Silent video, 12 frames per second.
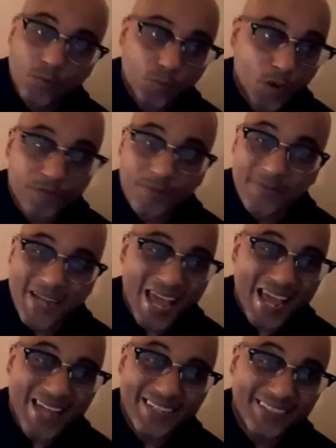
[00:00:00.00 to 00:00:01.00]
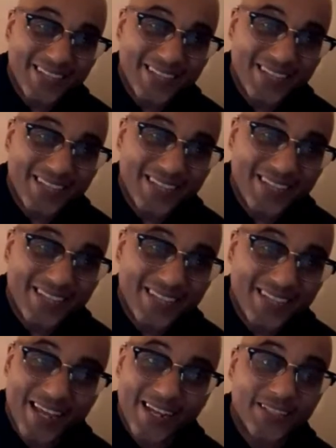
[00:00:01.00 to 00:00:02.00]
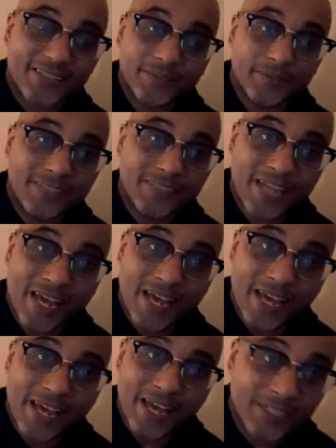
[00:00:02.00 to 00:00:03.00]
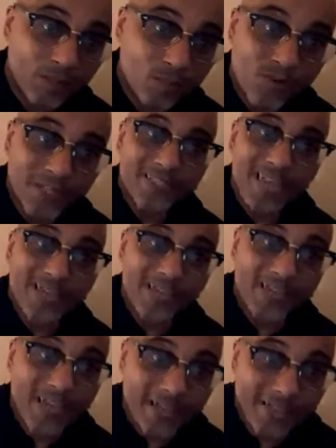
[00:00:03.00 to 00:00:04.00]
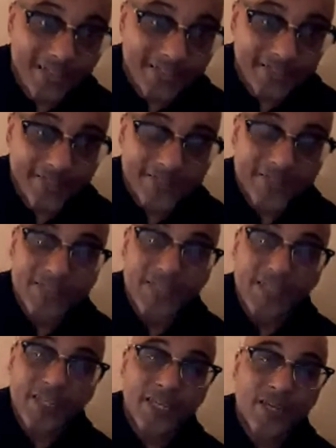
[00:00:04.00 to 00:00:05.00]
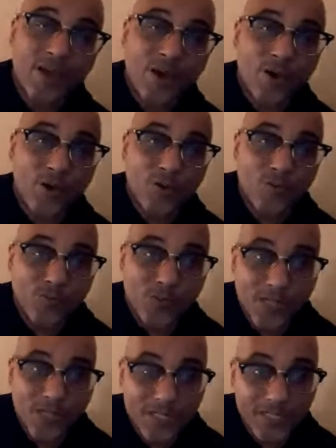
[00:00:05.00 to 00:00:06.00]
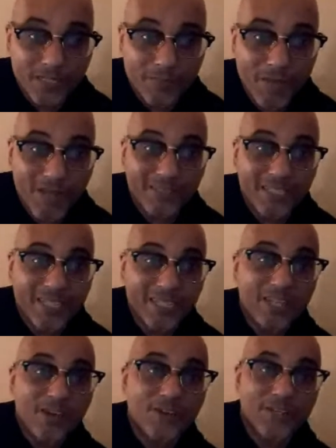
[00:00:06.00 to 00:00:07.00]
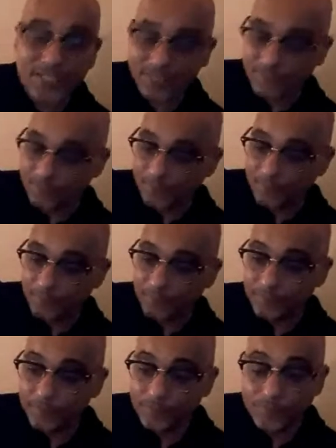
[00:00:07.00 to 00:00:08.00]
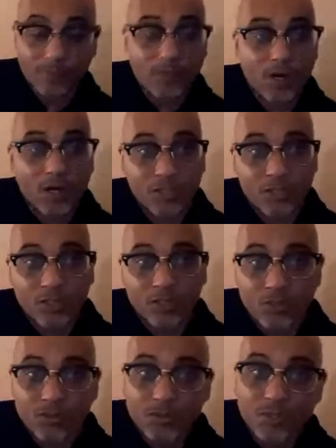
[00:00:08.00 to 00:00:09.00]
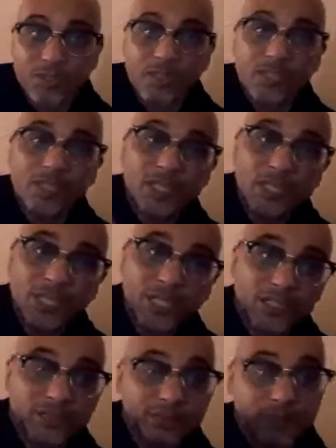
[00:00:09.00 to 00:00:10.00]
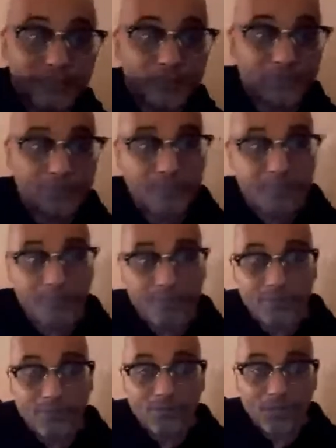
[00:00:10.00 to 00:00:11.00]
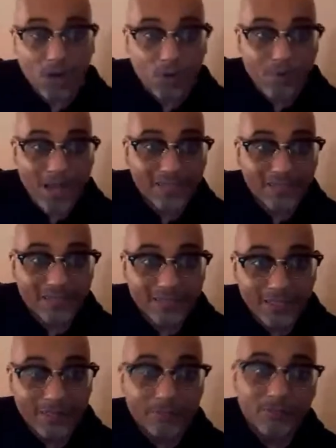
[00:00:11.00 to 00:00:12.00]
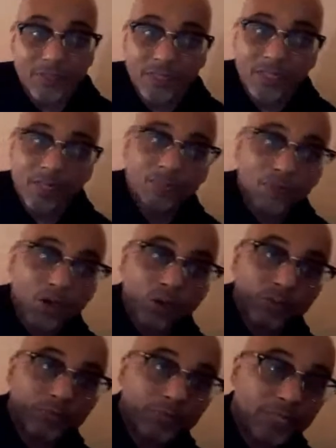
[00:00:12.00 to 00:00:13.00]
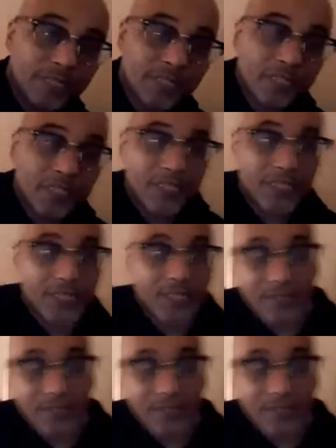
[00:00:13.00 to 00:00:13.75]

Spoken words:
Worked from 9 to 9, 9 in the morning to 9 at night, then get home till about 10:30. All you can do is eat, and go back to sleep, get up and go repeat it again.